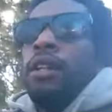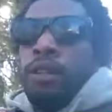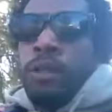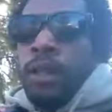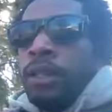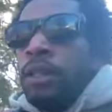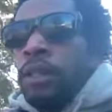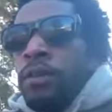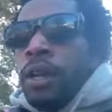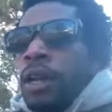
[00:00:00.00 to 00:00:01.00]
So I
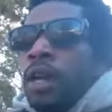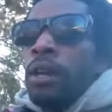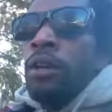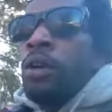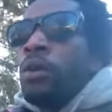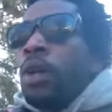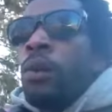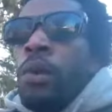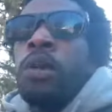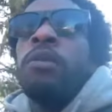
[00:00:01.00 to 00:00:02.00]
leave and I go and I
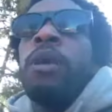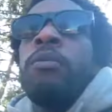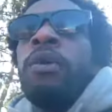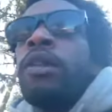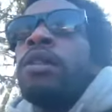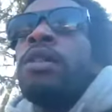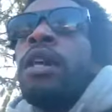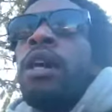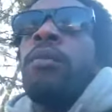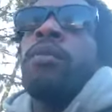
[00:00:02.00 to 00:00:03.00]
walk to my brother's
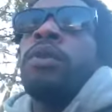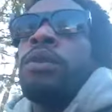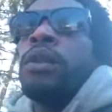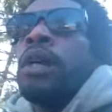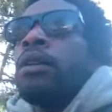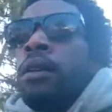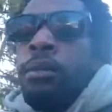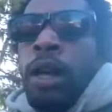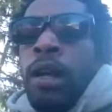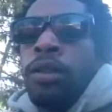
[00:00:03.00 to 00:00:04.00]
job, which is like a
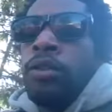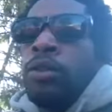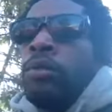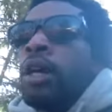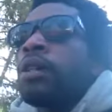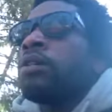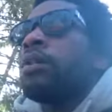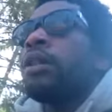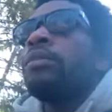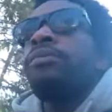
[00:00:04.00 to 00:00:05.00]
block to 2 blocks
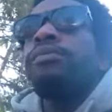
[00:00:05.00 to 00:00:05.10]
away.